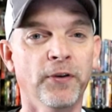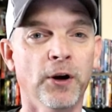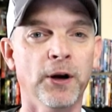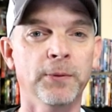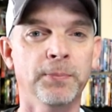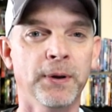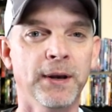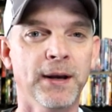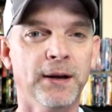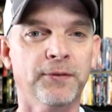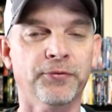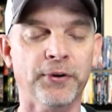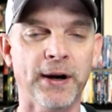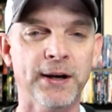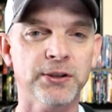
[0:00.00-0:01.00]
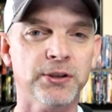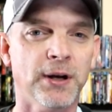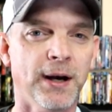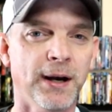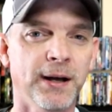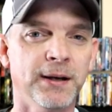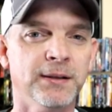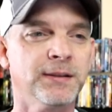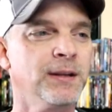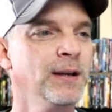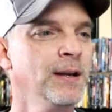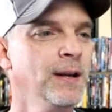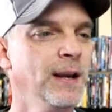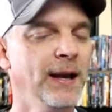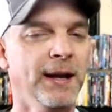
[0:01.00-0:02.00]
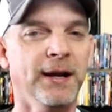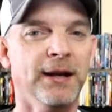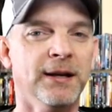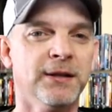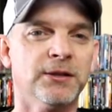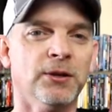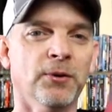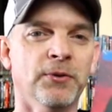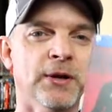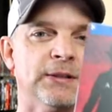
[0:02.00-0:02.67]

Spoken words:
very big franchise. And so